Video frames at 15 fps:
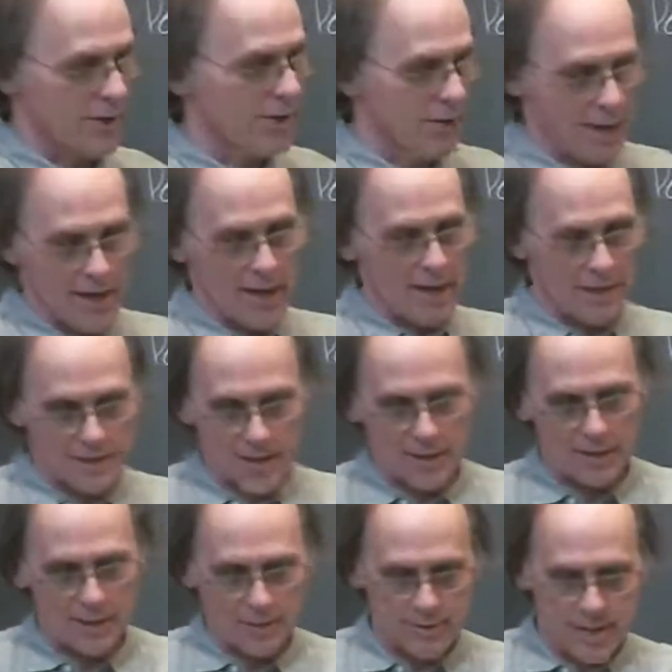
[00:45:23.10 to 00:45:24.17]
again,
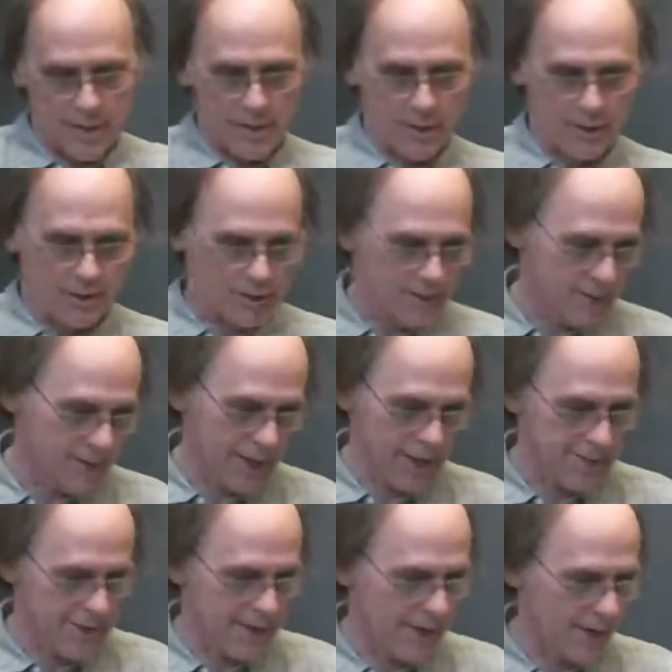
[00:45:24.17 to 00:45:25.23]
exactly, take a
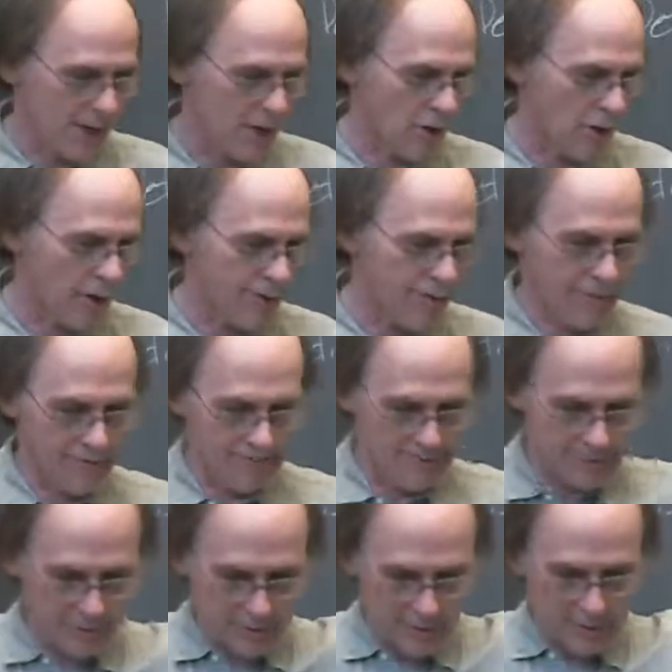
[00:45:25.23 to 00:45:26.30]
cutoff,
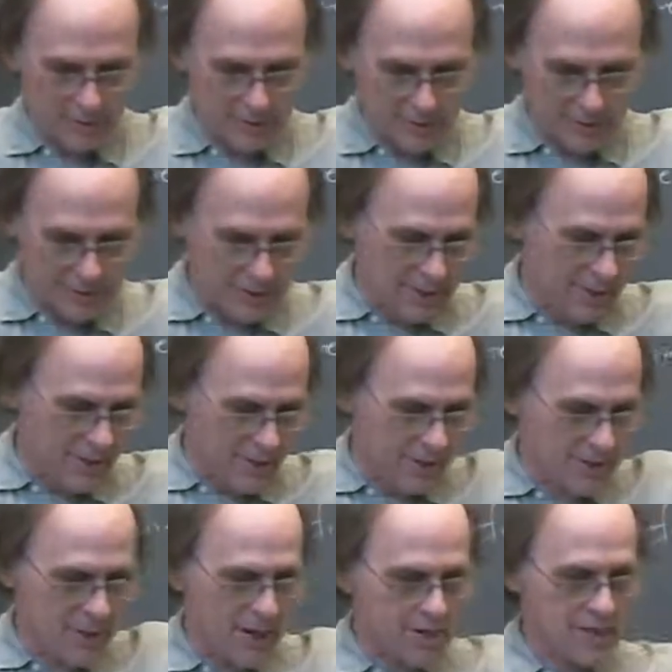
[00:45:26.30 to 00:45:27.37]
a
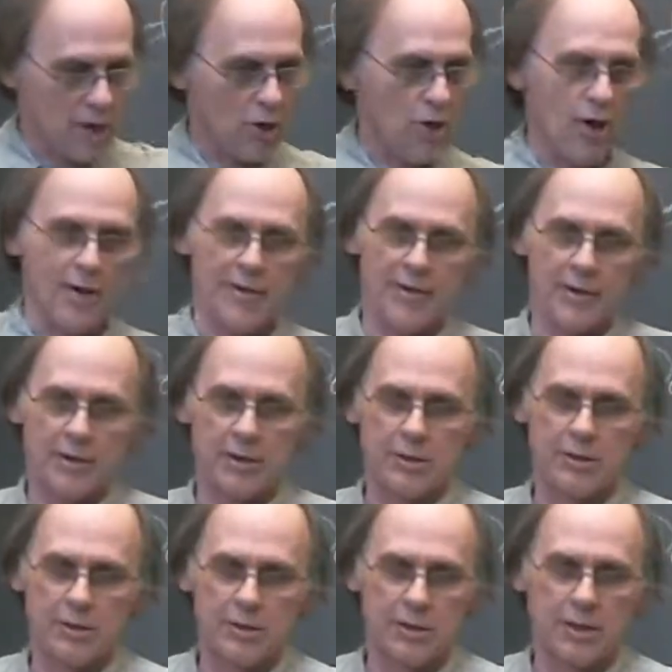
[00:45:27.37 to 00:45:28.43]
size cutoff, and a
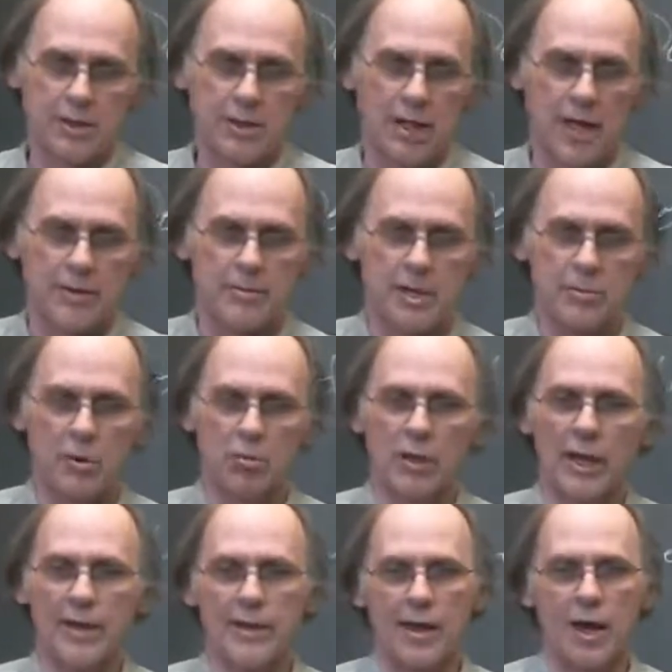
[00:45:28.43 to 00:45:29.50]
minimum
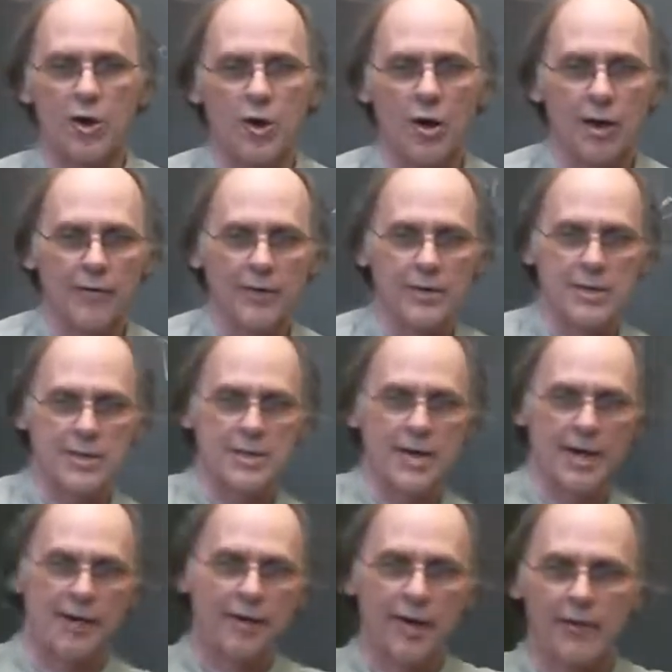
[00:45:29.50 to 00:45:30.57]
length cutoff, and just say
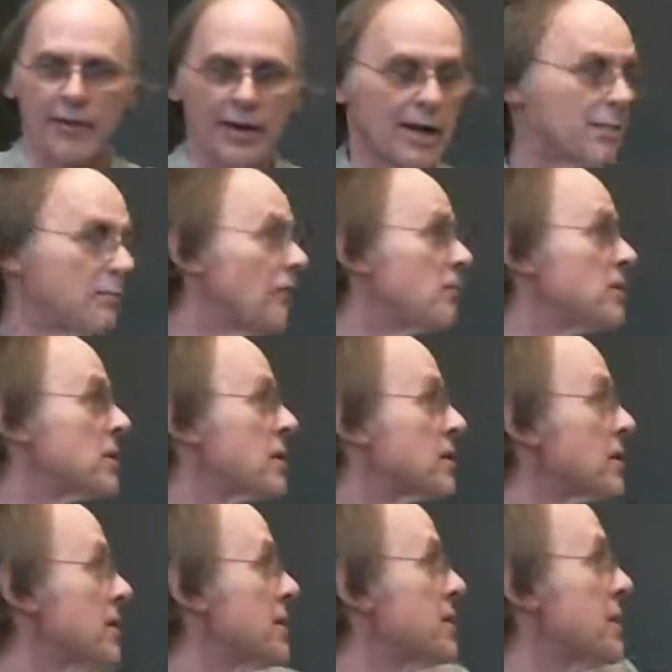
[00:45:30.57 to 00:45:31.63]
I've got a finite number of
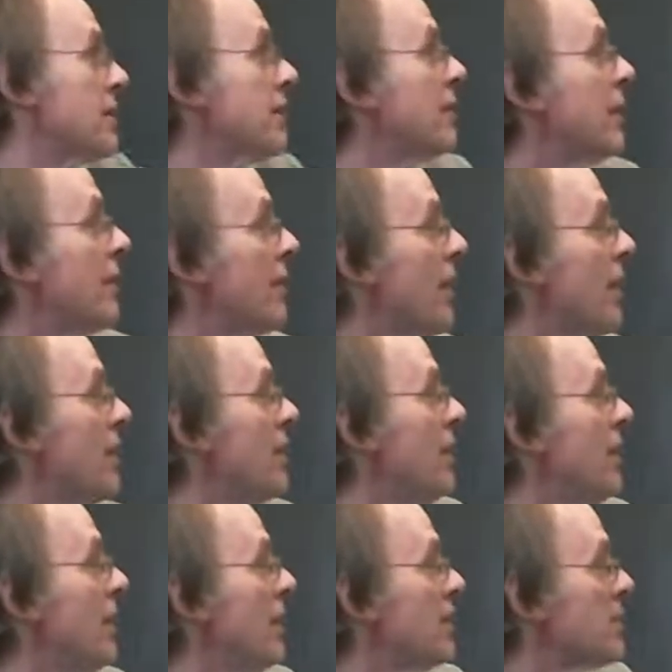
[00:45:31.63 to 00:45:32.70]
positions, and then
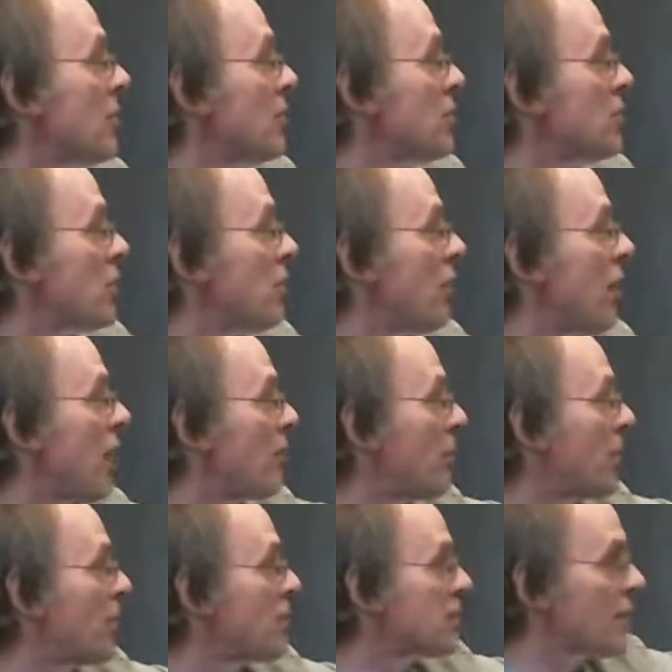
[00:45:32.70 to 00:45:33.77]
so your
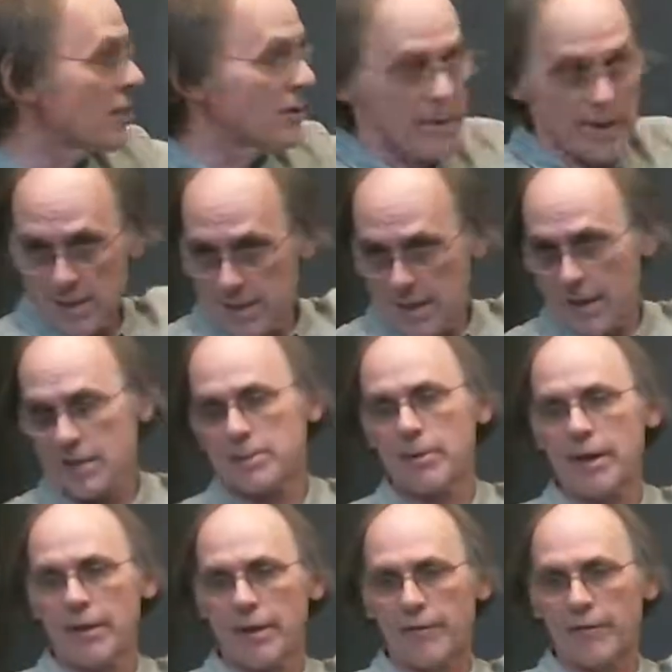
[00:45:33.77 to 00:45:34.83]
operators are going to be indexed
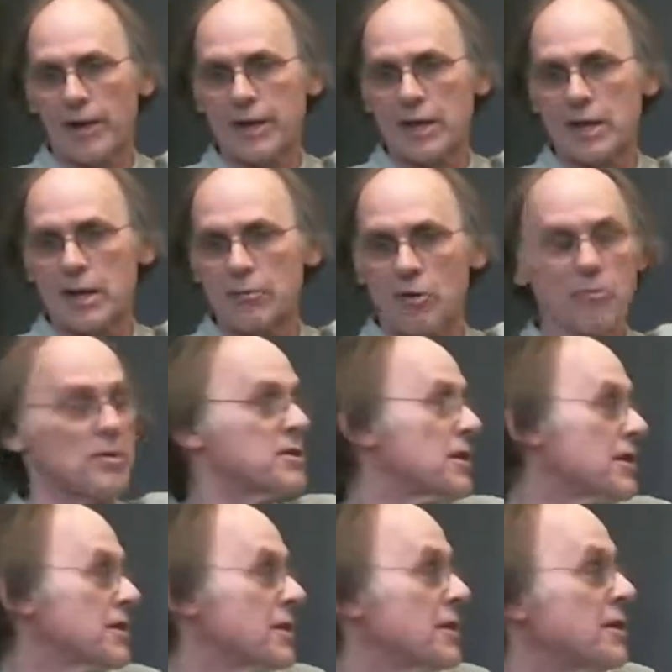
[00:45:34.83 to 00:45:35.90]
by that finite number of
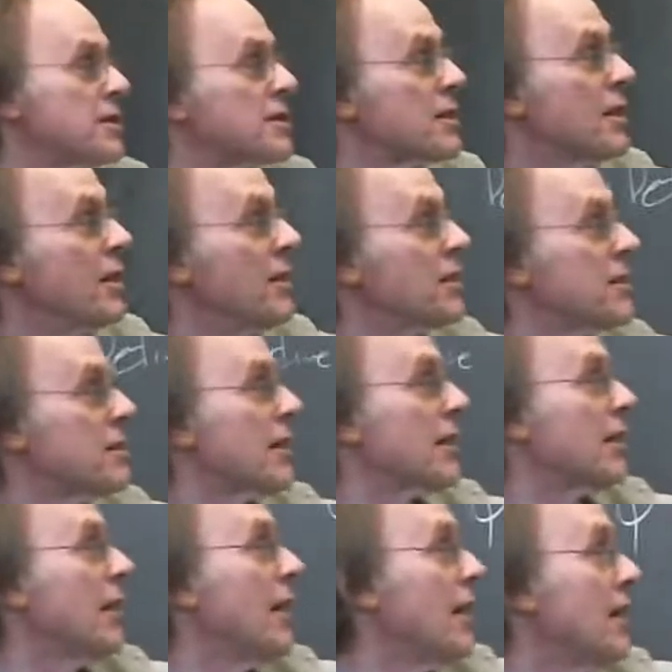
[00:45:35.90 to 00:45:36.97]
positions, just like
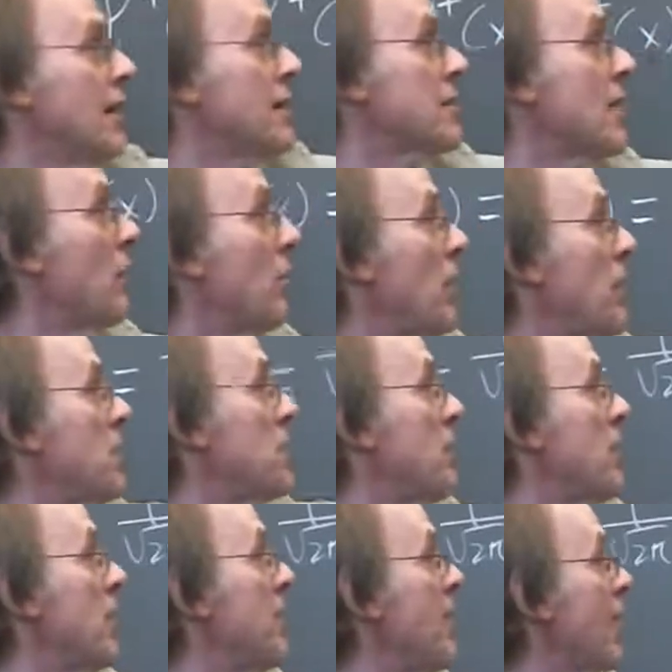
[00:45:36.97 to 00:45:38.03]
these operators were
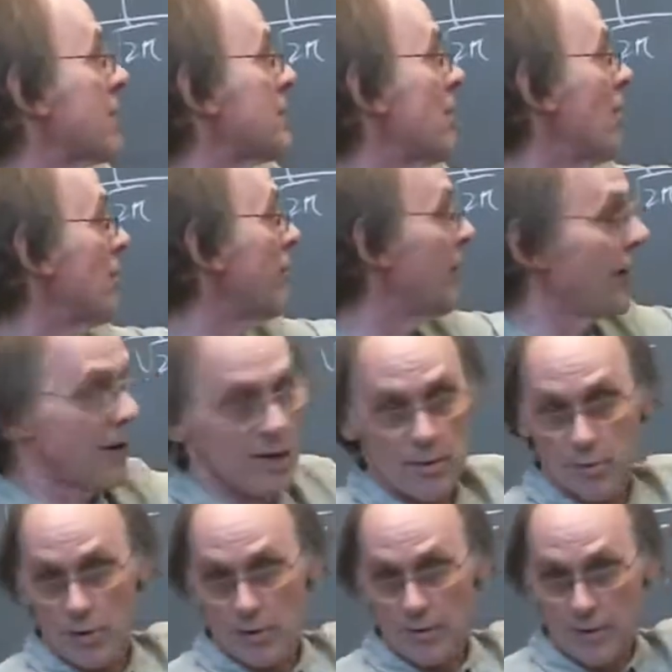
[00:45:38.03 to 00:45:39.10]
indexed by the finite
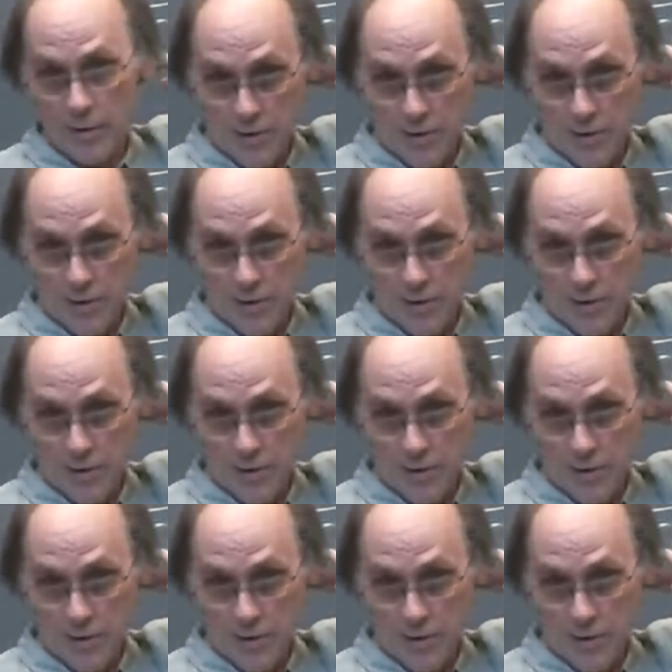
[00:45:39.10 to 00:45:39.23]
number of